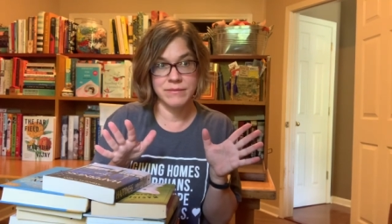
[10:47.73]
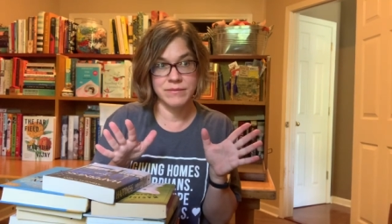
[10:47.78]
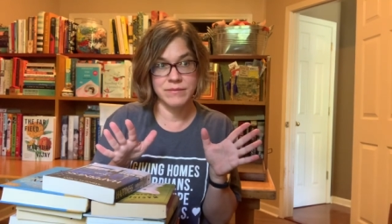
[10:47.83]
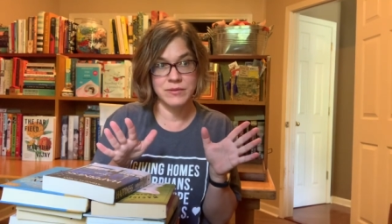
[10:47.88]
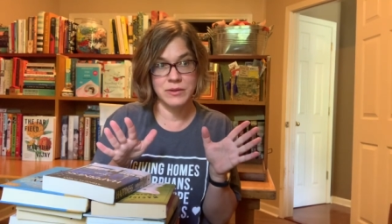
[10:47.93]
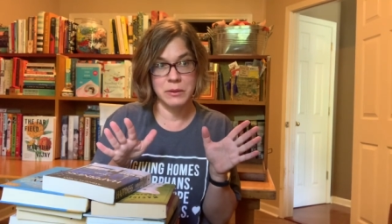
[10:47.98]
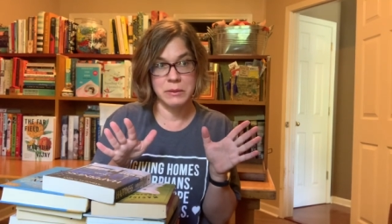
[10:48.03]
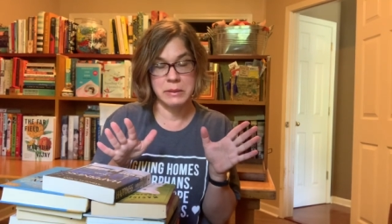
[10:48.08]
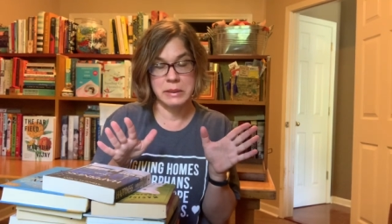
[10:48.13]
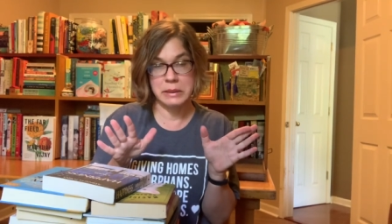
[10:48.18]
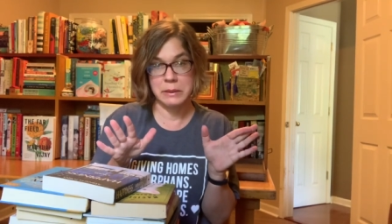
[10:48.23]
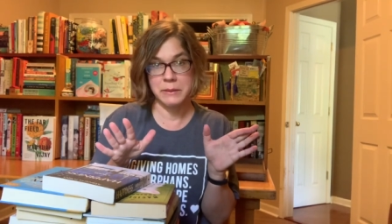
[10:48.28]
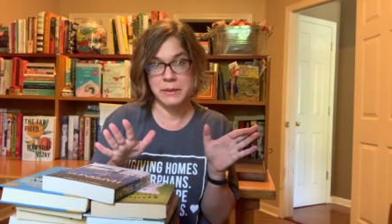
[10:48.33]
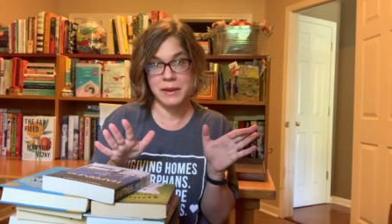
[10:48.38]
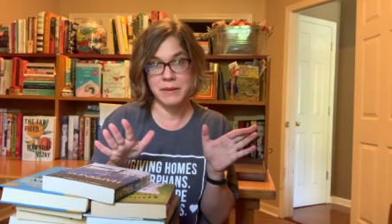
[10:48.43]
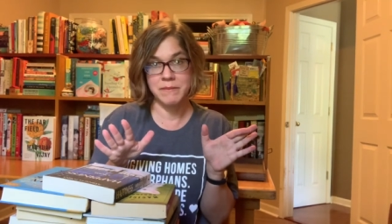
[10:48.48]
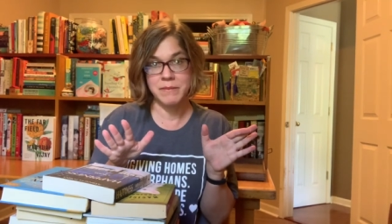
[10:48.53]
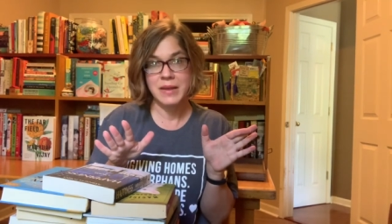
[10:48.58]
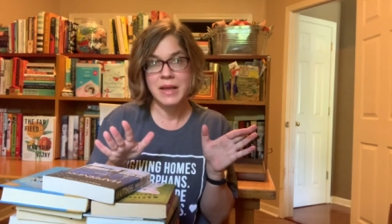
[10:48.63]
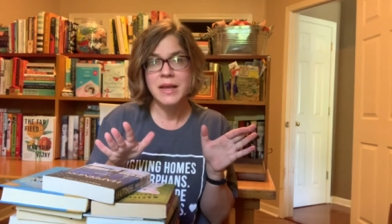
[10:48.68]
So
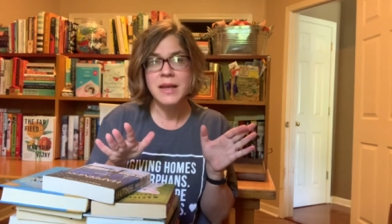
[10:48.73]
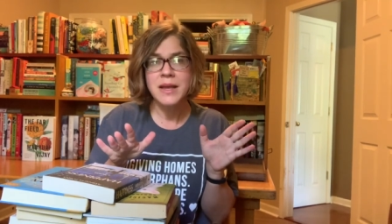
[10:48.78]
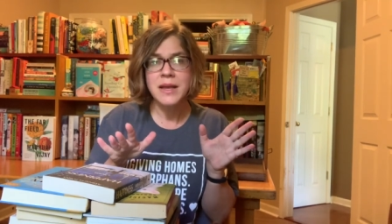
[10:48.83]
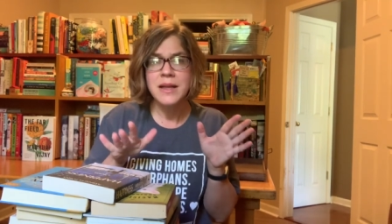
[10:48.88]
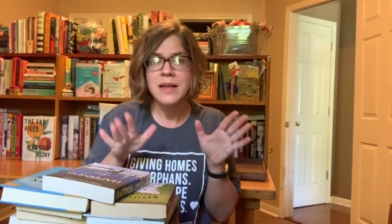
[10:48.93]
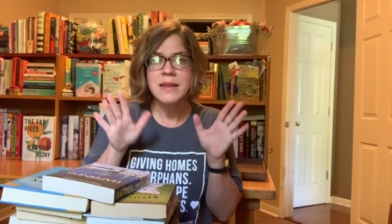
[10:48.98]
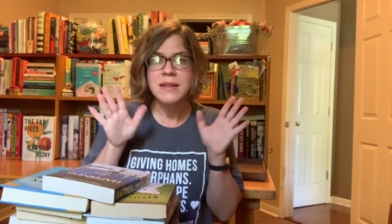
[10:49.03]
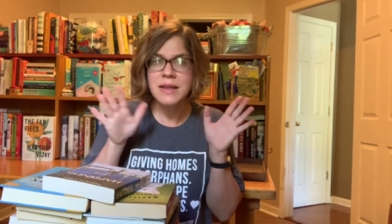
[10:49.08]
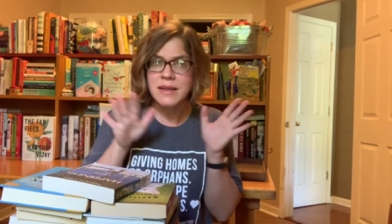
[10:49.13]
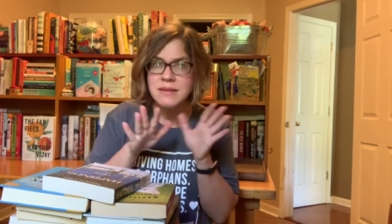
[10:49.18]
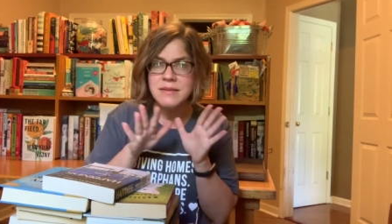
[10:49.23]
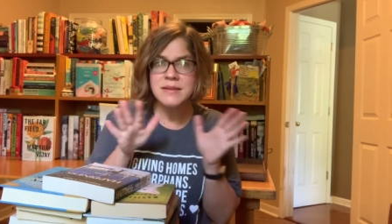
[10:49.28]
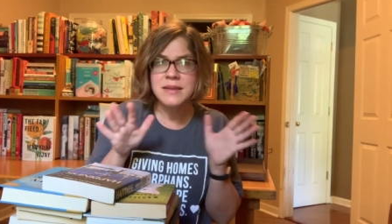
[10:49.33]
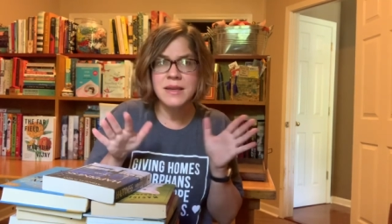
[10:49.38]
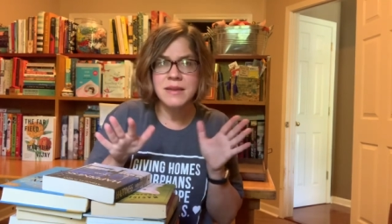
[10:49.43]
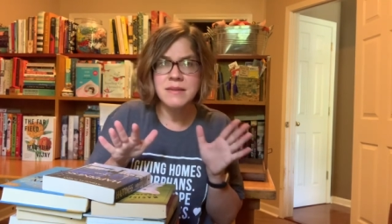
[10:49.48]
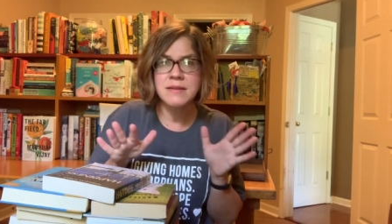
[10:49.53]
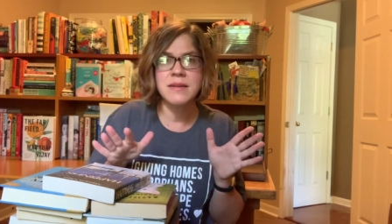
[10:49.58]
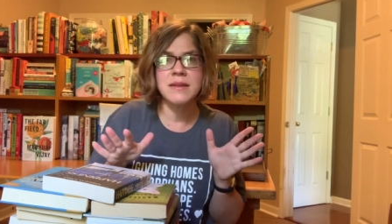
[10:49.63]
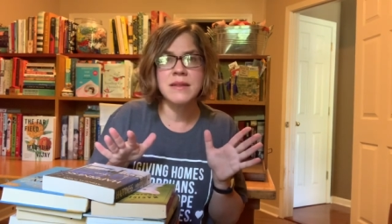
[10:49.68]
anyway, let's
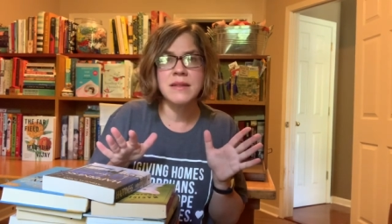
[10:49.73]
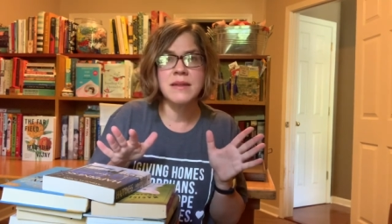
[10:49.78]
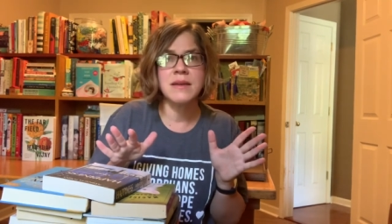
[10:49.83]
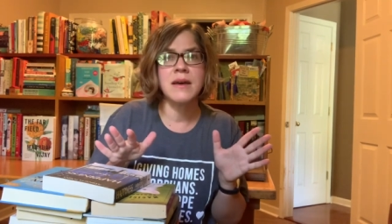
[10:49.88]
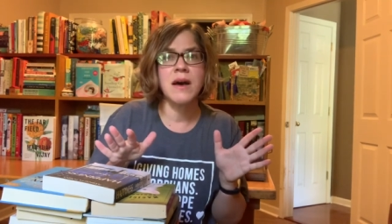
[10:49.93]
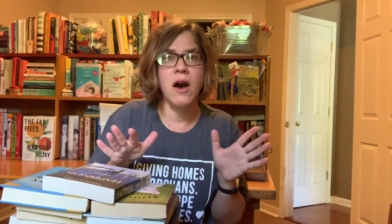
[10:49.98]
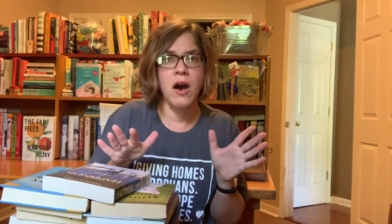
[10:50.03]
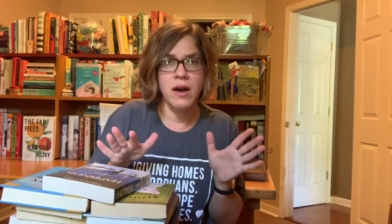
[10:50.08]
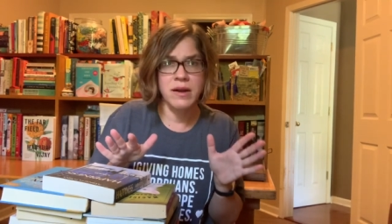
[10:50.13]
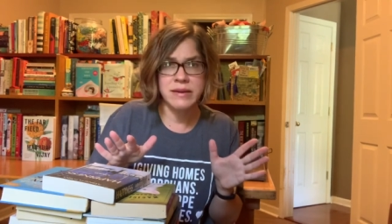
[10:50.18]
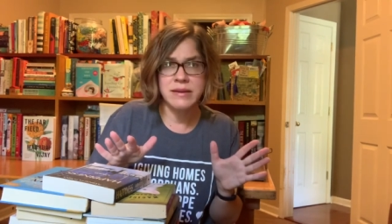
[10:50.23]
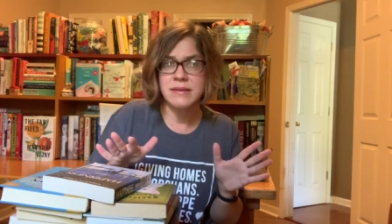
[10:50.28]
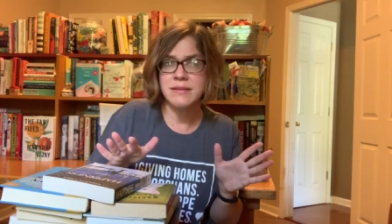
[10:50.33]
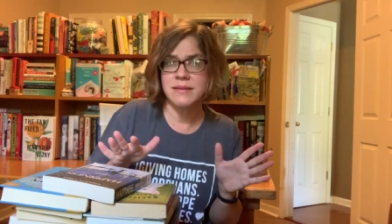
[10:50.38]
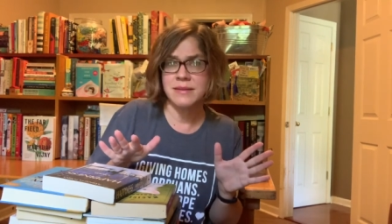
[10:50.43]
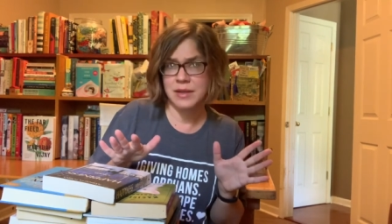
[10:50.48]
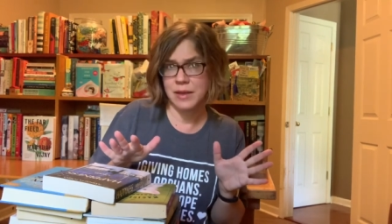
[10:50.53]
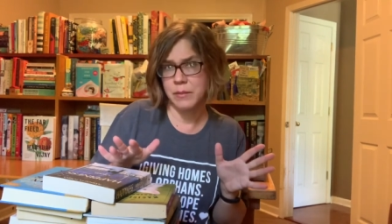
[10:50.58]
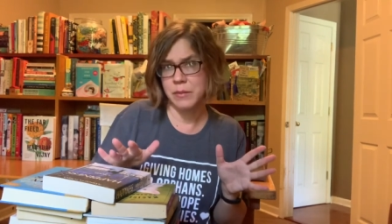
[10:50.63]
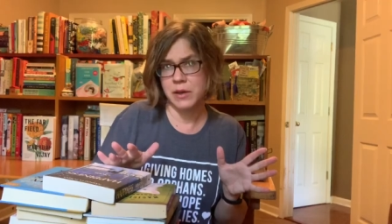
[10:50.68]
get to the
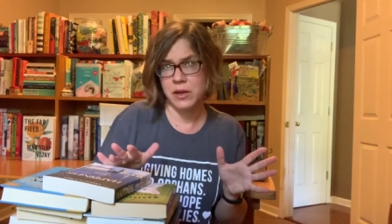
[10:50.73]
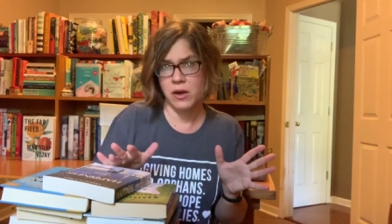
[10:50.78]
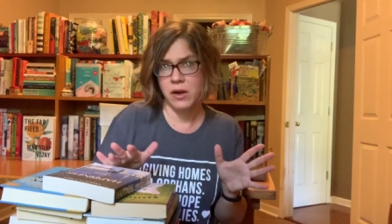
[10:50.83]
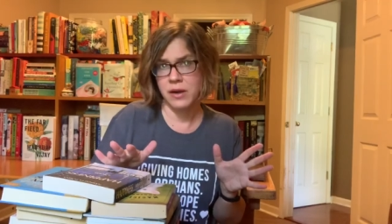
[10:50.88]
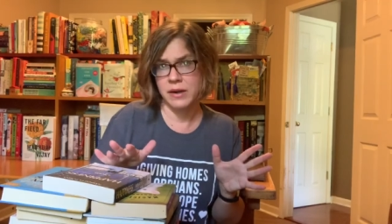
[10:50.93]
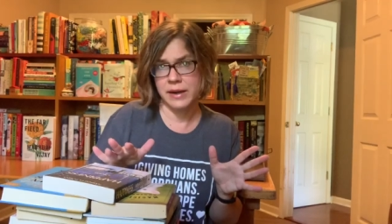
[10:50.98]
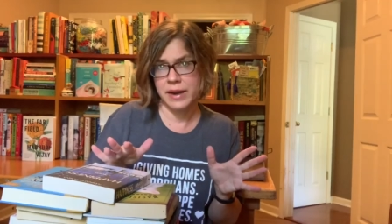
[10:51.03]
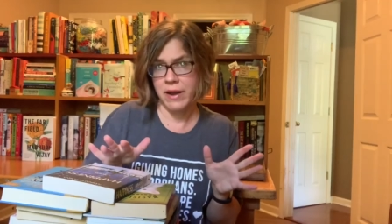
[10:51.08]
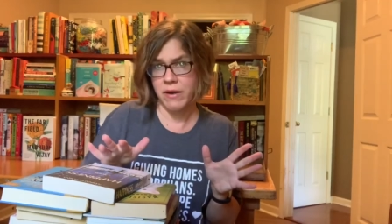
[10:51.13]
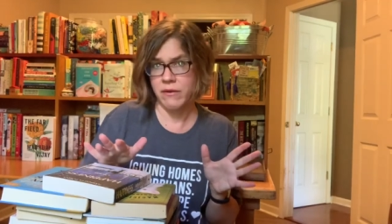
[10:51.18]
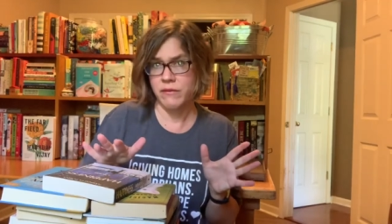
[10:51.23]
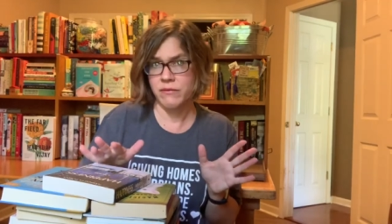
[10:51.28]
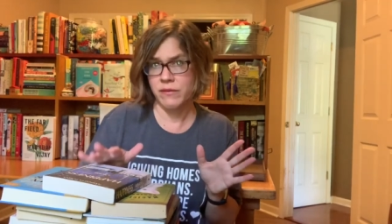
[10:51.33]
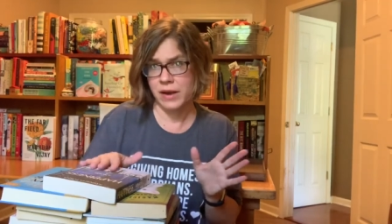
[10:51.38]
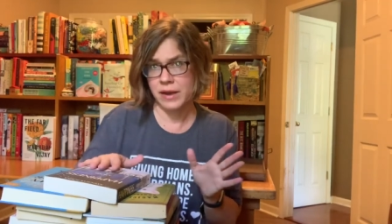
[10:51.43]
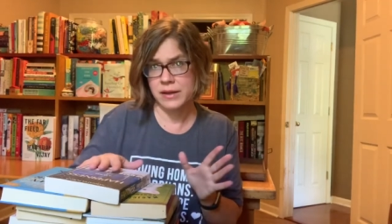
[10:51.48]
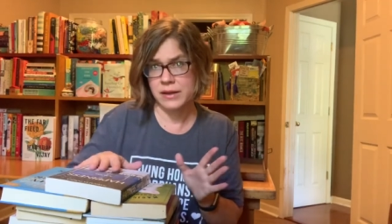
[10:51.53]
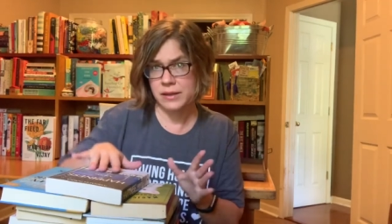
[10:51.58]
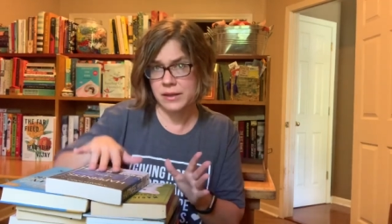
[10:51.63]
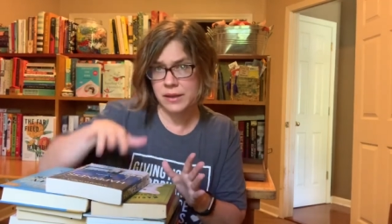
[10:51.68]
August TBR now,
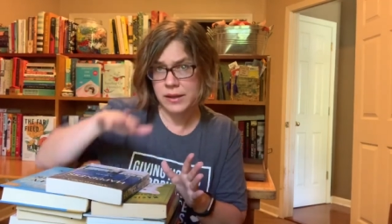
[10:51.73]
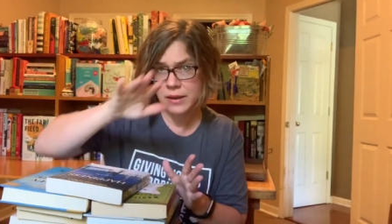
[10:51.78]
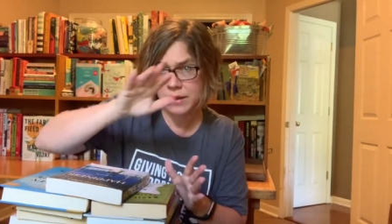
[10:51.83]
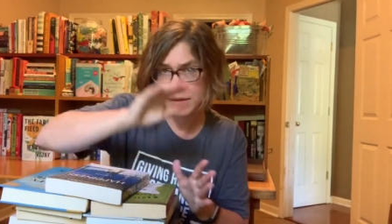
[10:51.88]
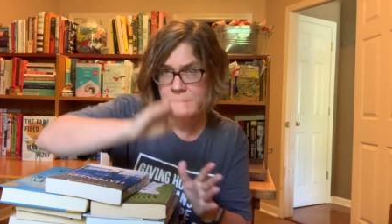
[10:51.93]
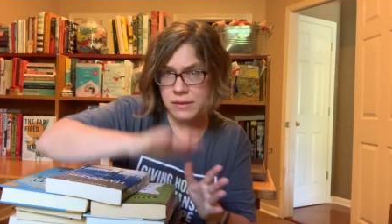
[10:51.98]
finally.